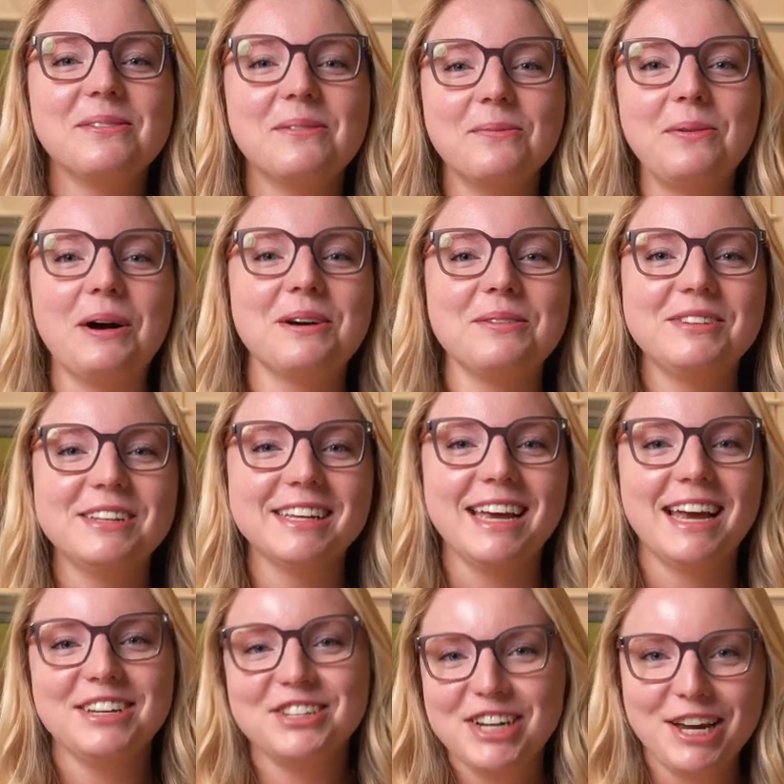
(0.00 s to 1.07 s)
Welcome to the
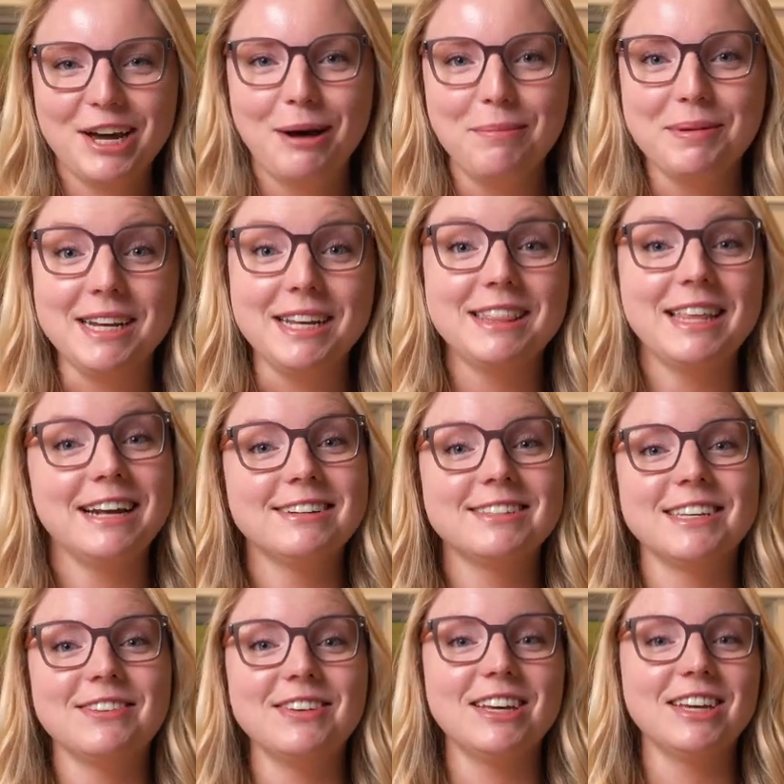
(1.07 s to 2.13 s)
KJ & Company
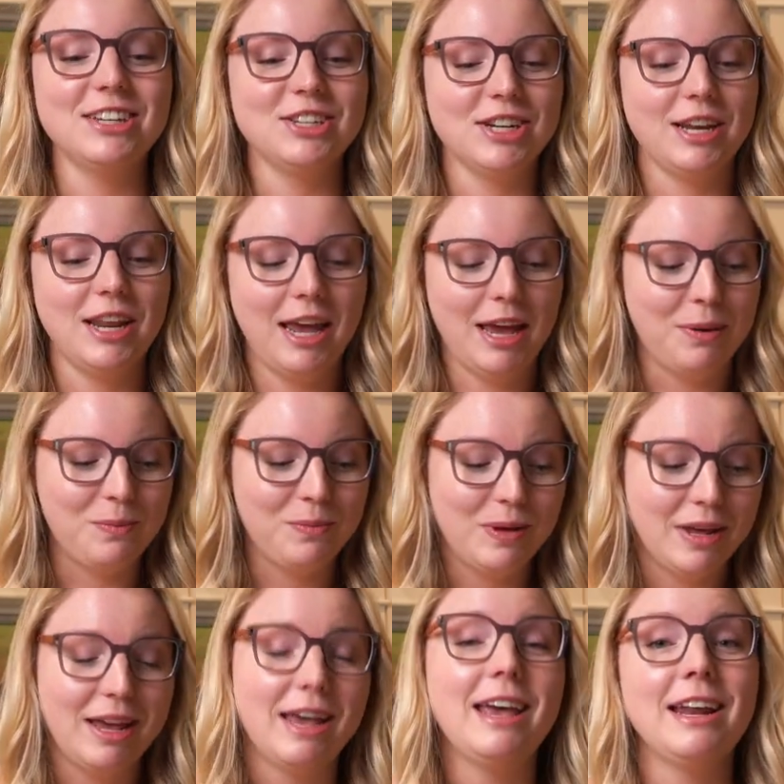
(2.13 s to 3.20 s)
Thanksgiving Kitchen, and
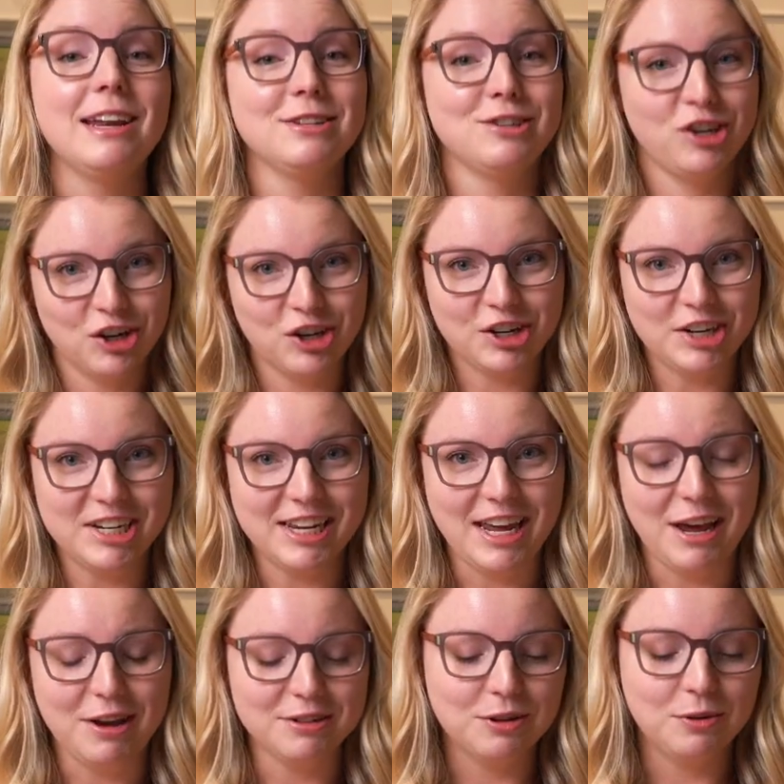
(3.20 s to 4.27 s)
it is Turkey
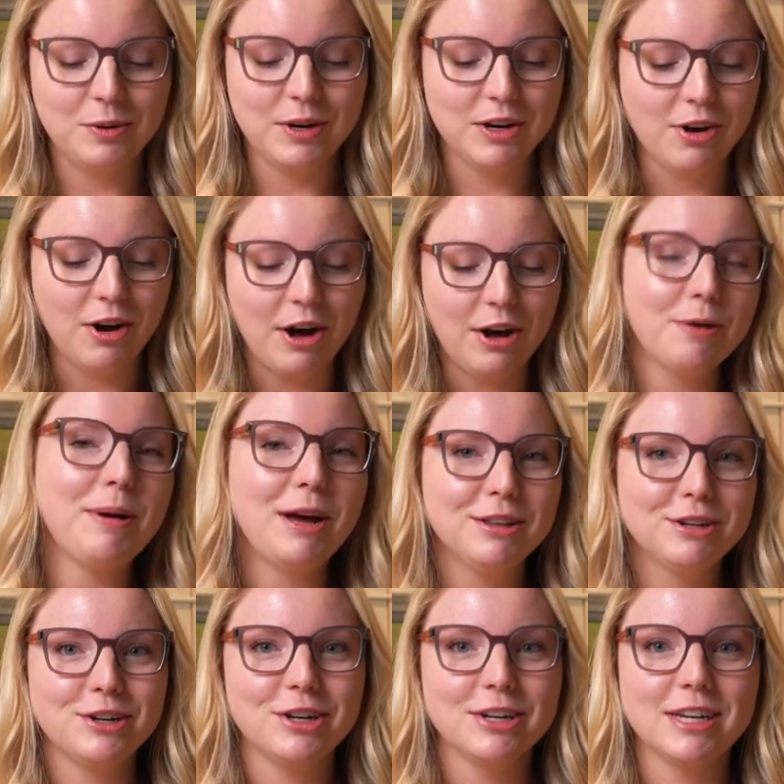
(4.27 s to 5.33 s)
Day. So we are all about the
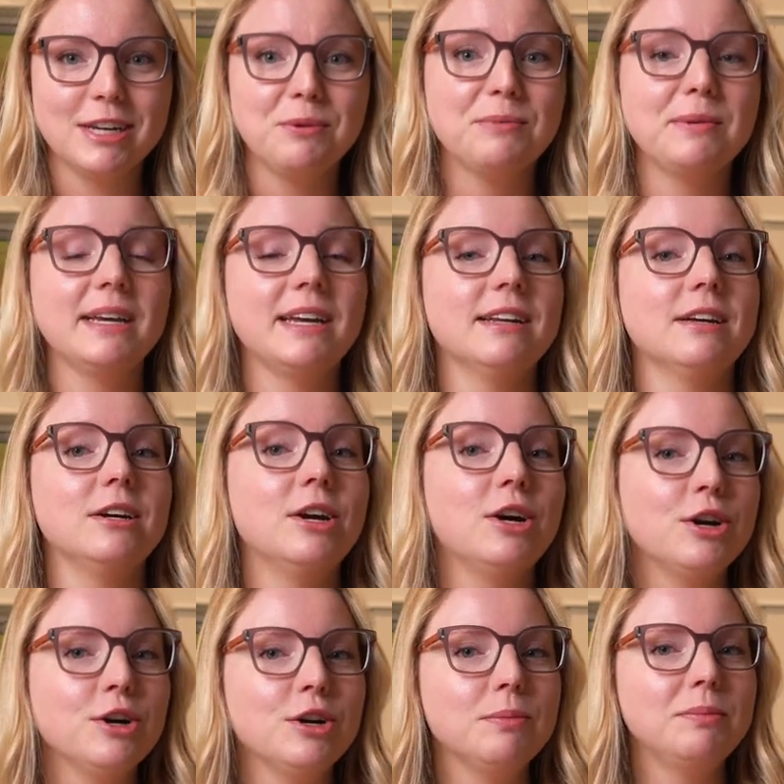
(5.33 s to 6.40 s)
turkey. We're making an
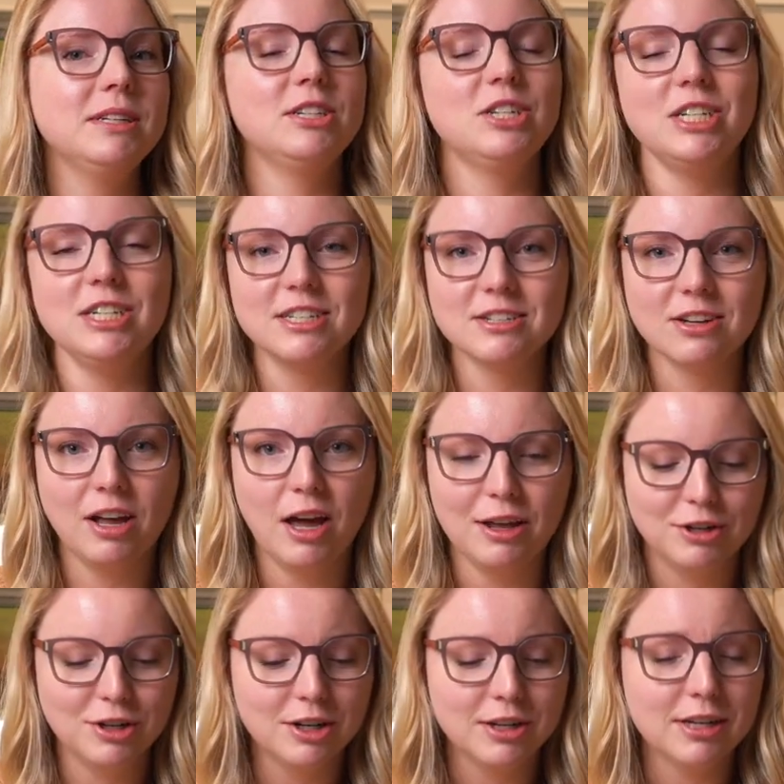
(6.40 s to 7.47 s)
herbed cheesecloth
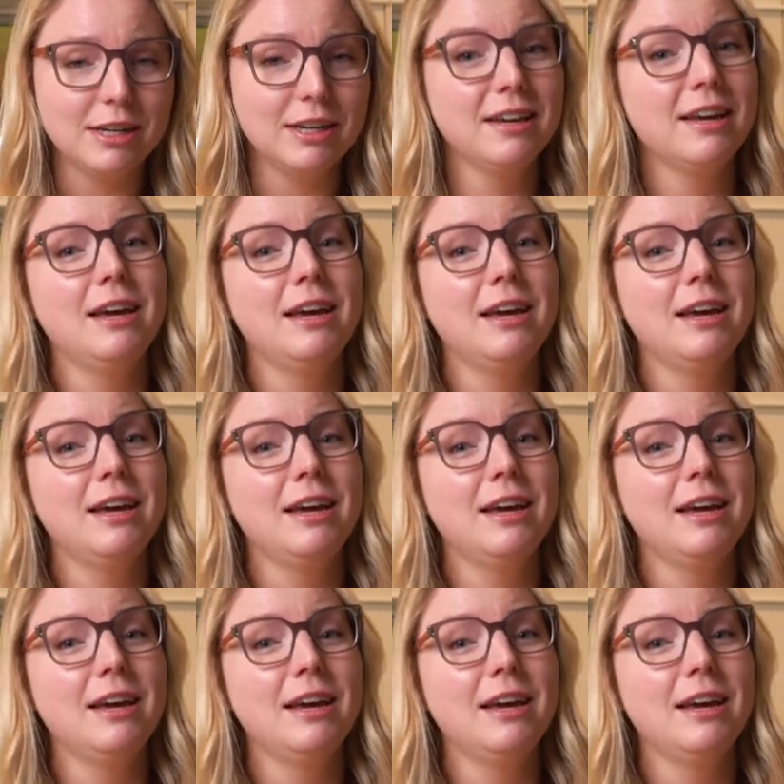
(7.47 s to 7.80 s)
turkey,